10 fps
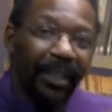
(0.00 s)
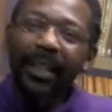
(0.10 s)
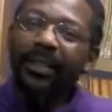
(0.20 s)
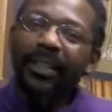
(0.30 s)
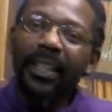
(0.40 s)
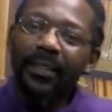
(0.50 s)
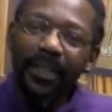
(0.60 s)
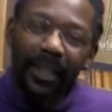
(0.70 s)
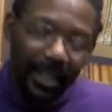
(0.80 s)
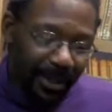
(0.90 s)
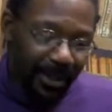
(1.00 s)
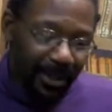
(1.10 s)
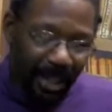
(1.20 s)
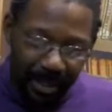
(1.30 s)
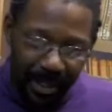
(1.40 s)
I don't care if you guys don't
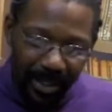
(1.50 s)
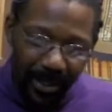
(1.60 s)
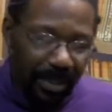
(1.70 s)
like my jokes.